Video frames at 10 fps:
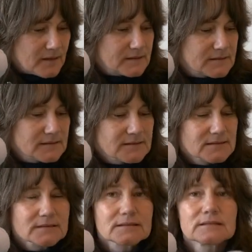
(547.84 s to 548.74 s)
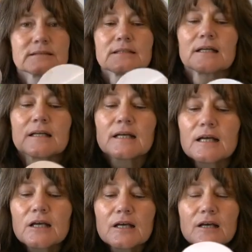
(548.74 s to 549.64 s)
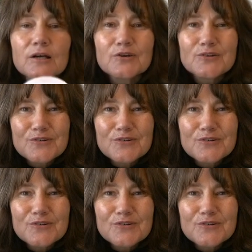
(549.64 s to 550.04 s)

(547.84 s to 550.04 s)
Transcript: No one is speaking in this clip.